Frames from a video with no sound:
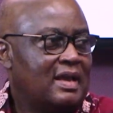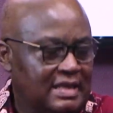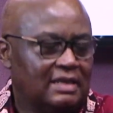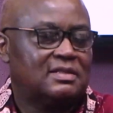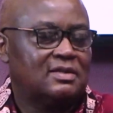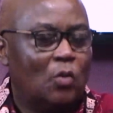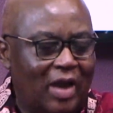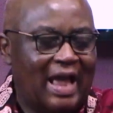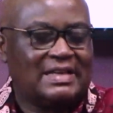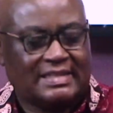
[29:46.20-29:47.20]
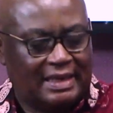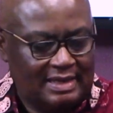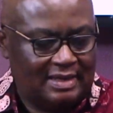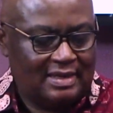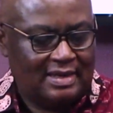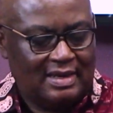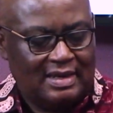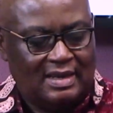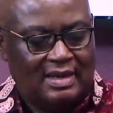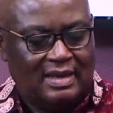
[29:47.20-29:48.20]
Yes, where I stay.
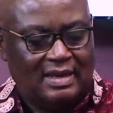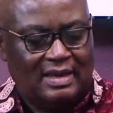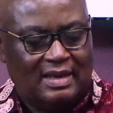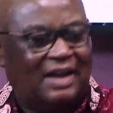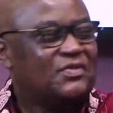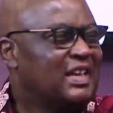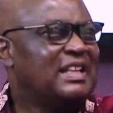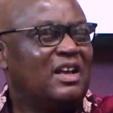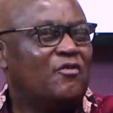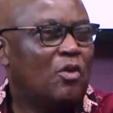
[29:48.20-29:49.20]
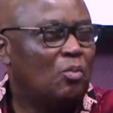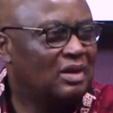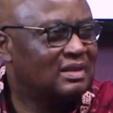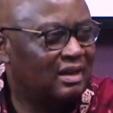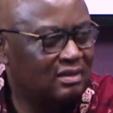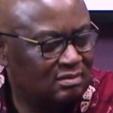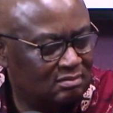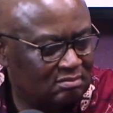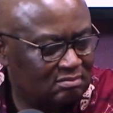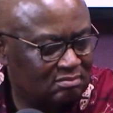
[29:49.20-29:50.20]
I've stayed there for more than
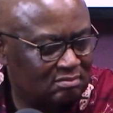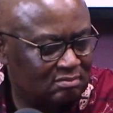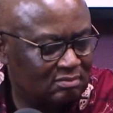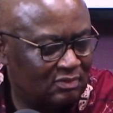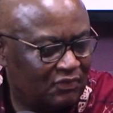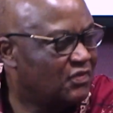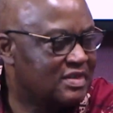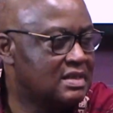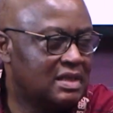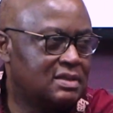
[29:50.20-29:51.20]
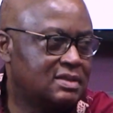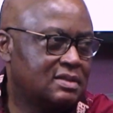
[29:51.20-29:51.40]
50 years.